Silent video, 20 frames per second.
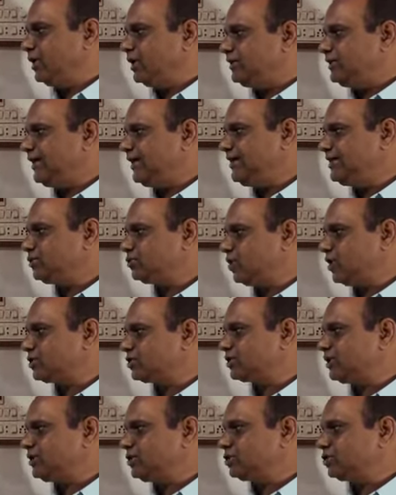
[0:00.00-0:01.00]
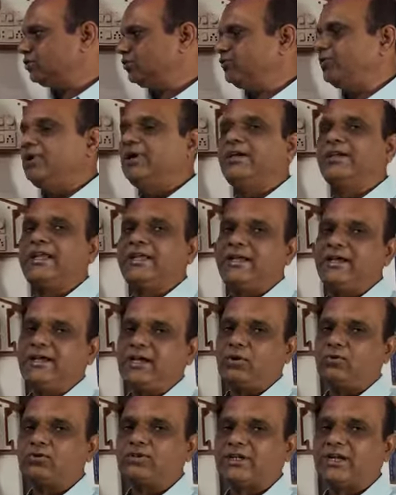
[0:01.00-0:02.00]
N is constant, so we will take it
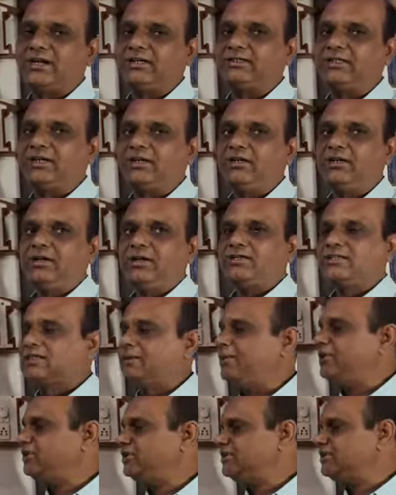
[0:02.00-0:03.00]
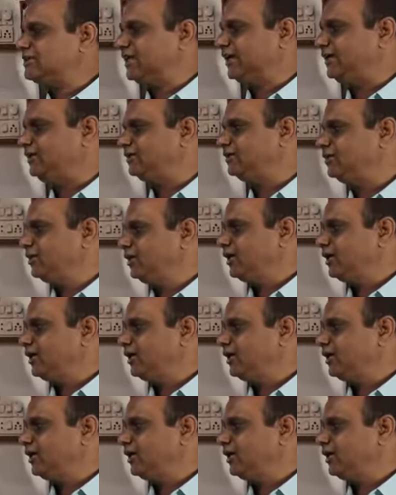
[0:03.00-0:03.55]
outside the summation sign,